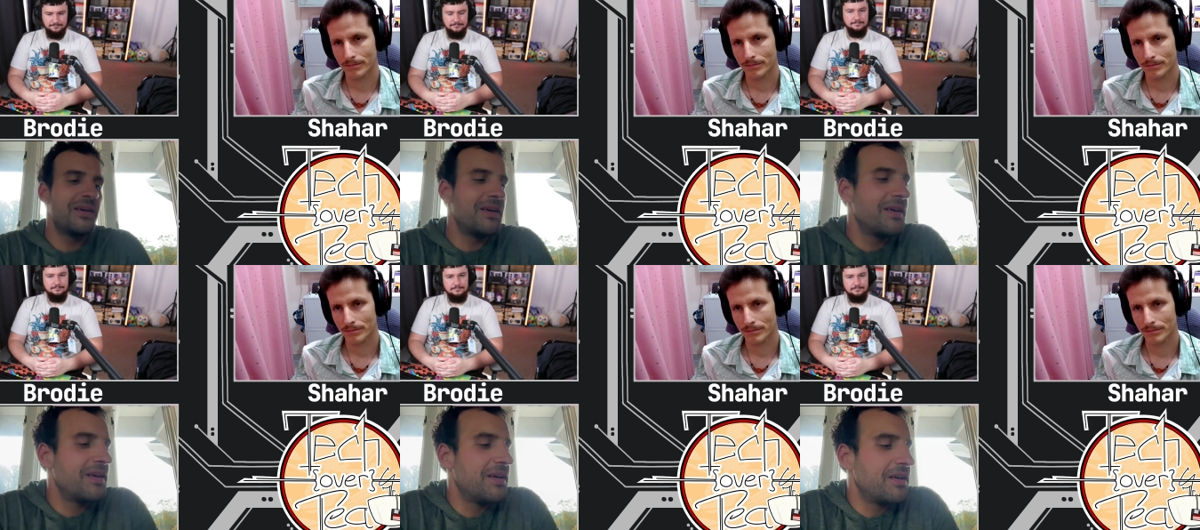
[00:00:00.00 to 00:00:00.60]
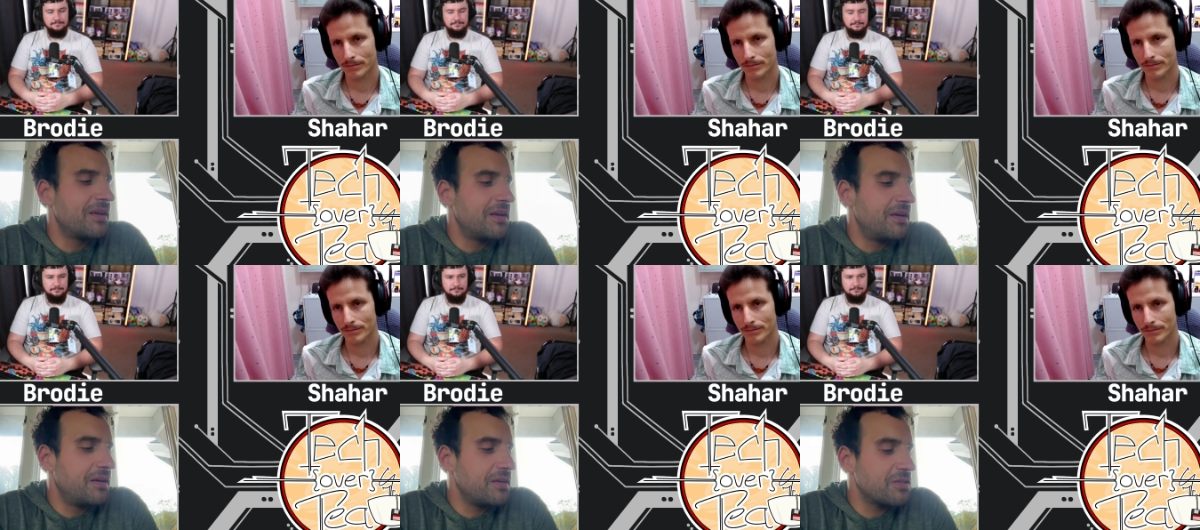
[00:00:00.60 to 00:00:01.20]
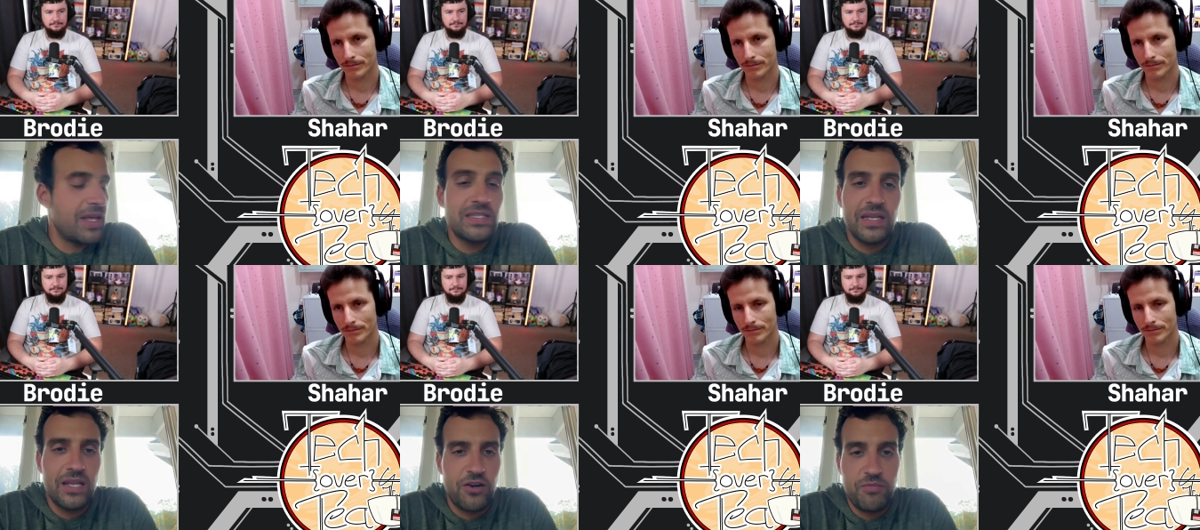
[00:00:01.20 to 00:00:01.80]
Speaker 1: Mm-hmm. So that's
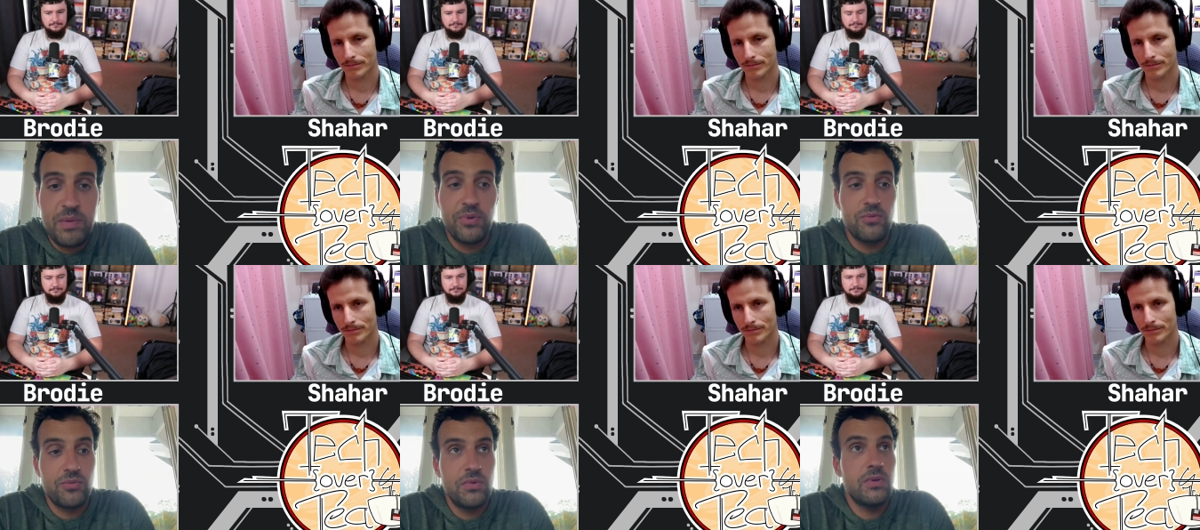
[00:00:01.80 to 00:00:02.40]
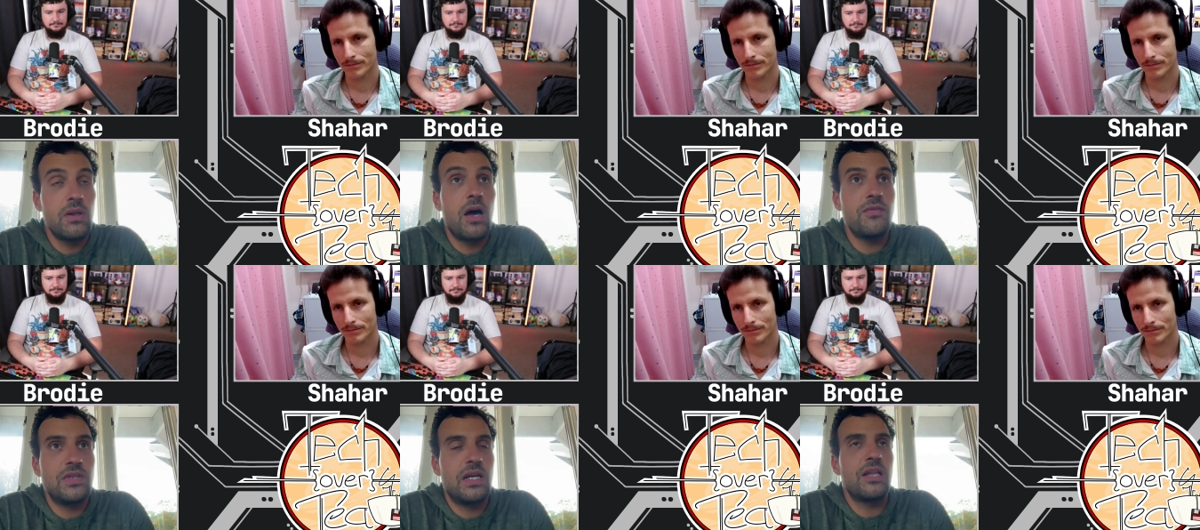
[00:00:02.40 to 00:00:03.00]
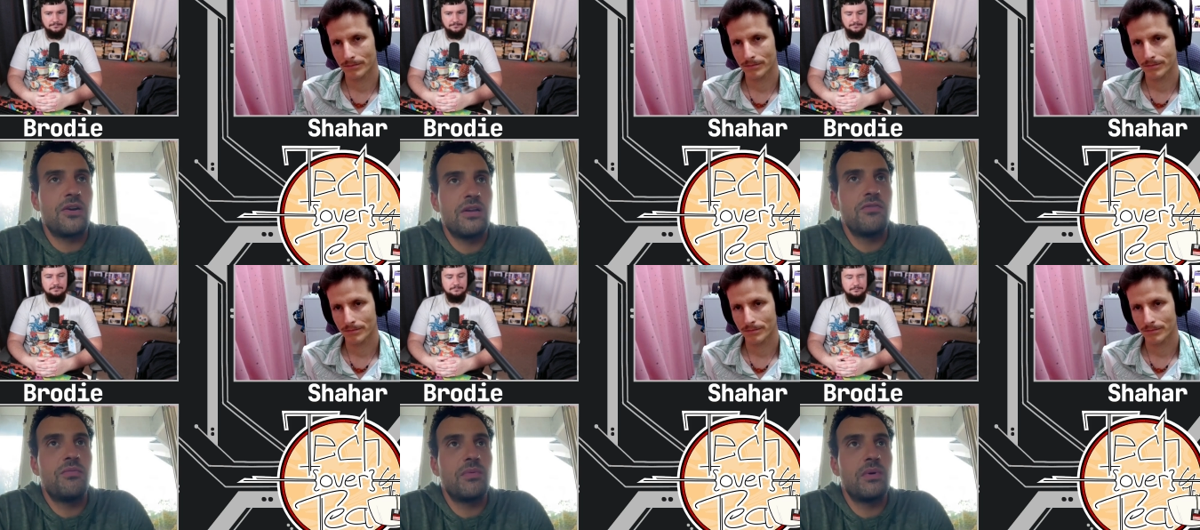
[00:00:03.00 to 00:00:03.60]
declarative. People love
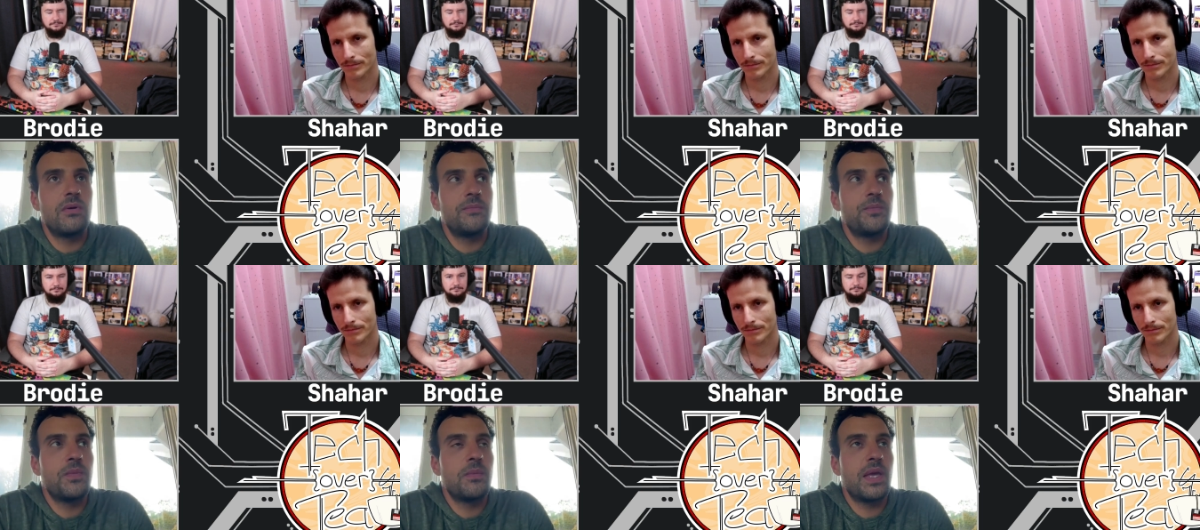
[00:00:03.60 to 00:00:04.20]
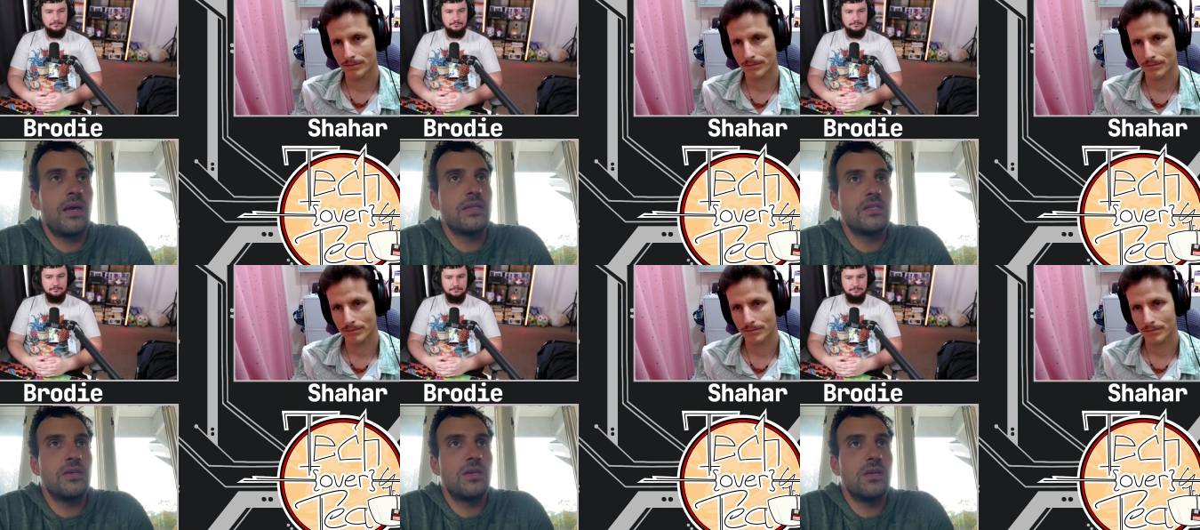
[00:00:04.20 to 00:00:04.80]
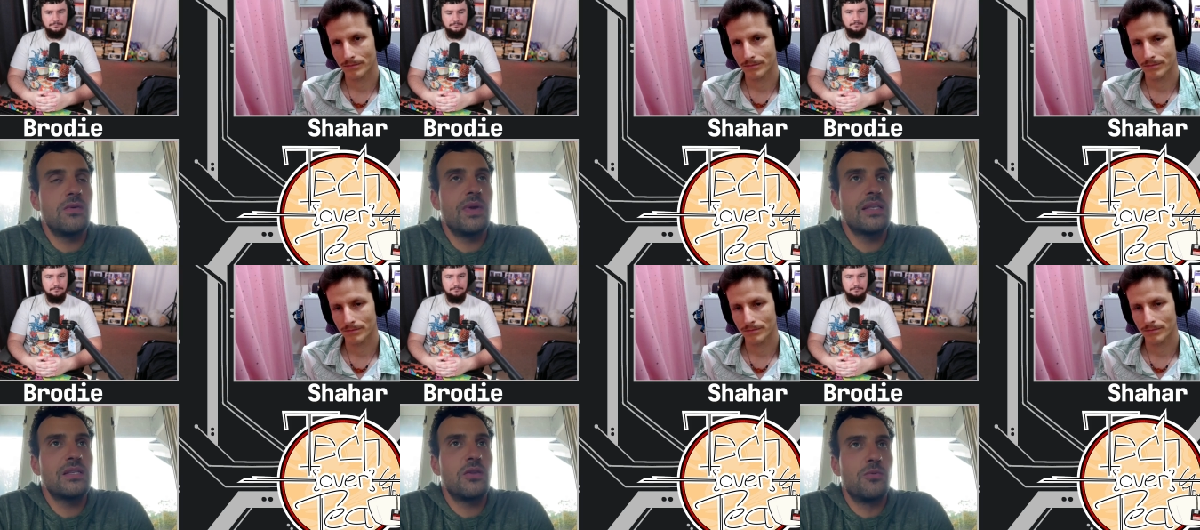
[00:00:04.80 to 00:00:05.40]
declarative because you
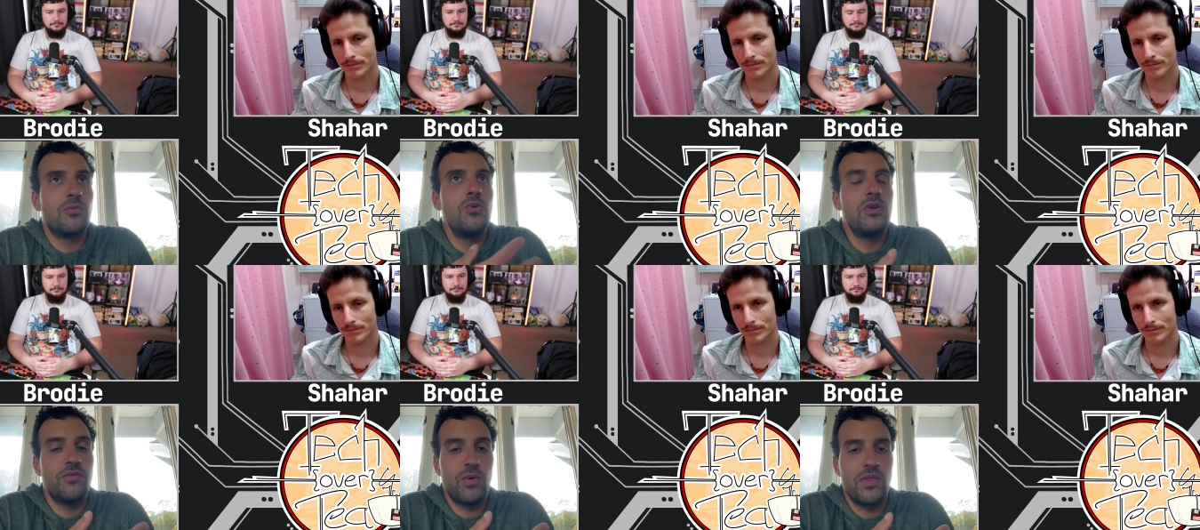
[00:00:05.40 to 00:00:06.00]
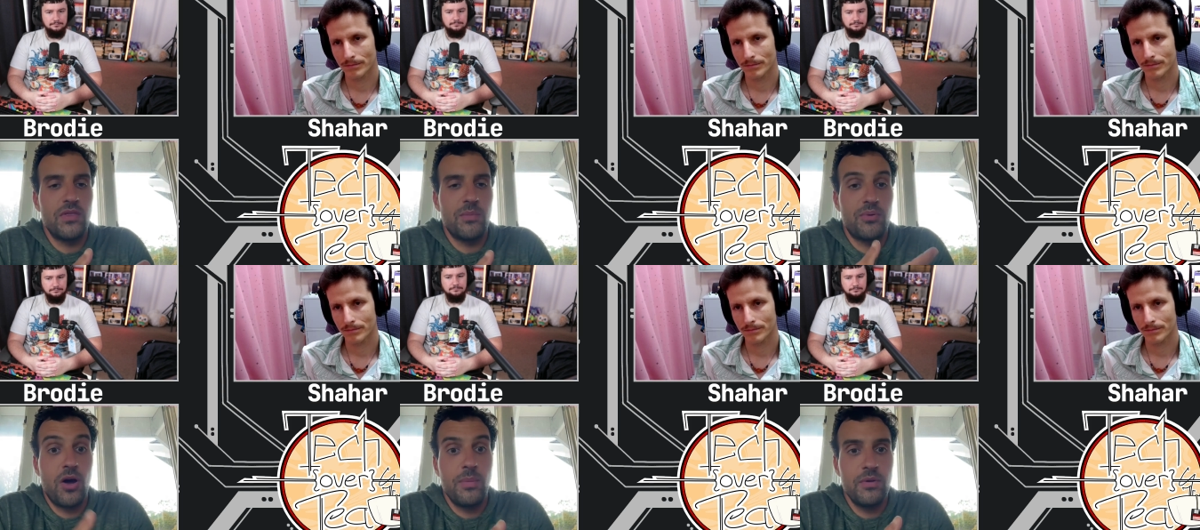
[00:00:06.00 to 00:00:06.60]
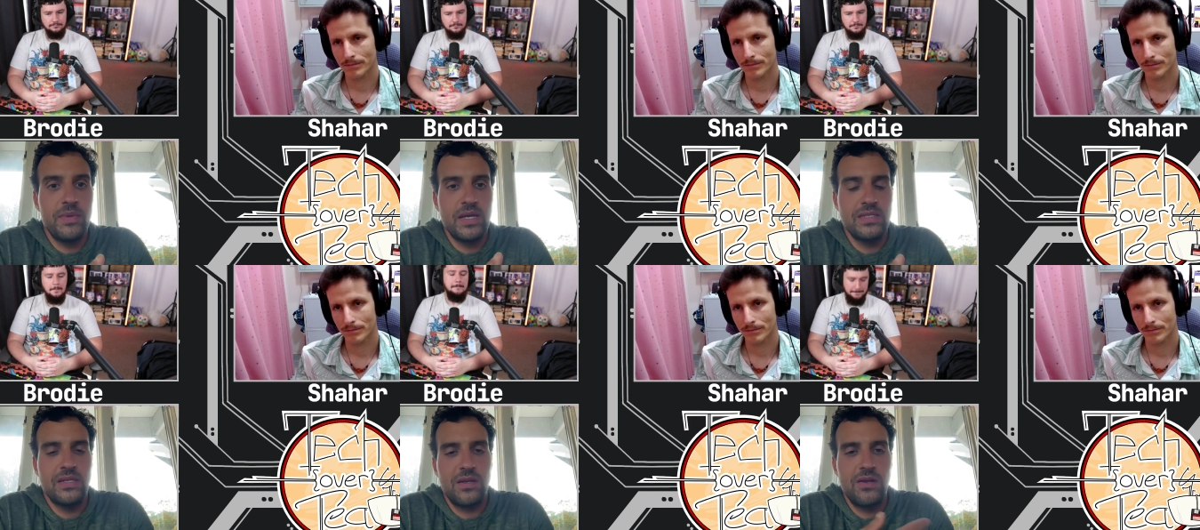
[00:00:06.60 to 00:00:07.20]
get to the root of what the problem
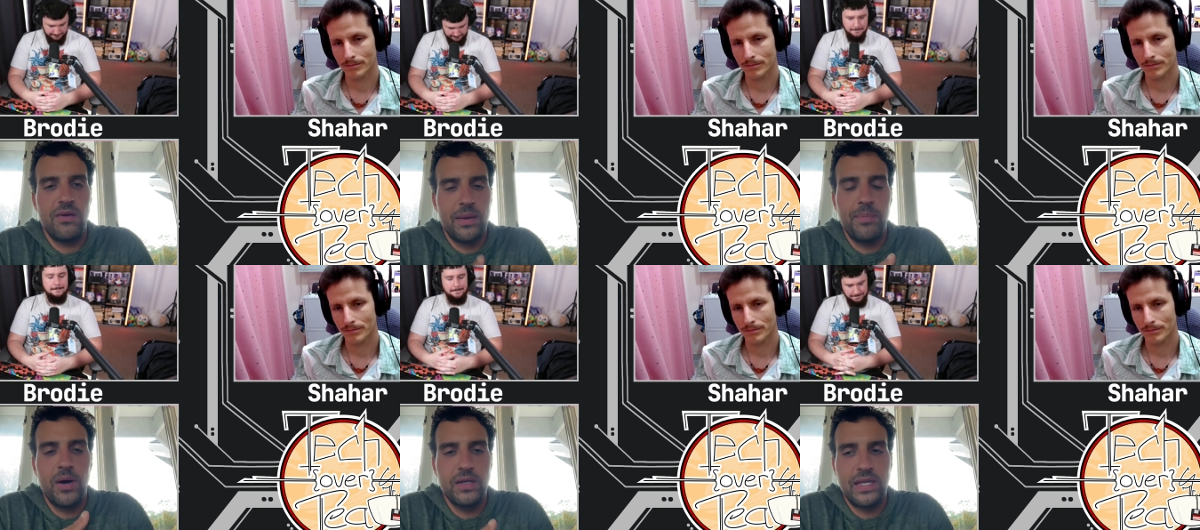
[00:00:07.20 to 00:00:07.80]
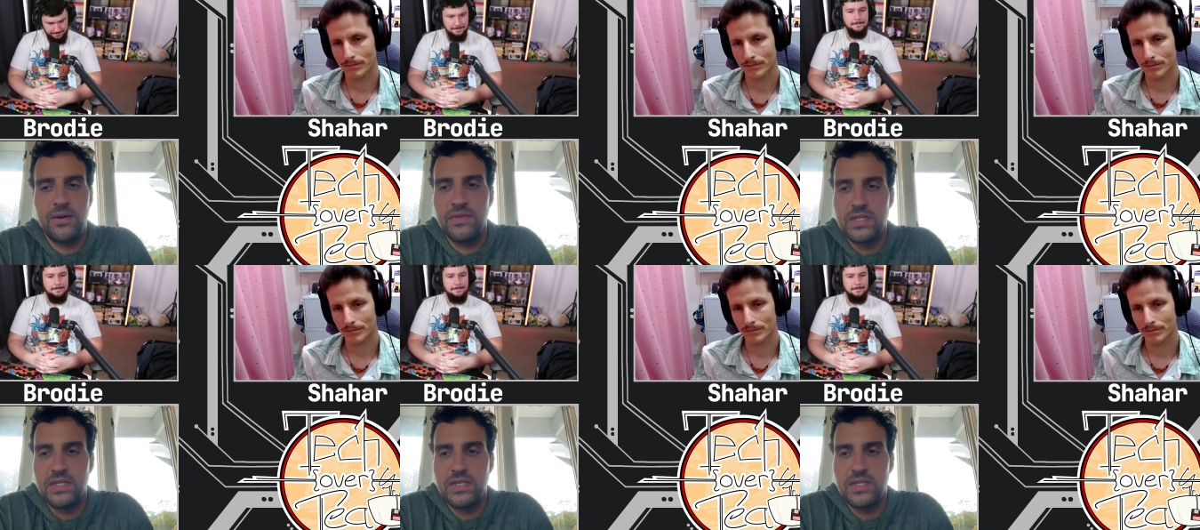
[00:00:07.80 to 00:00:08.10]
is and you don't get bogged down in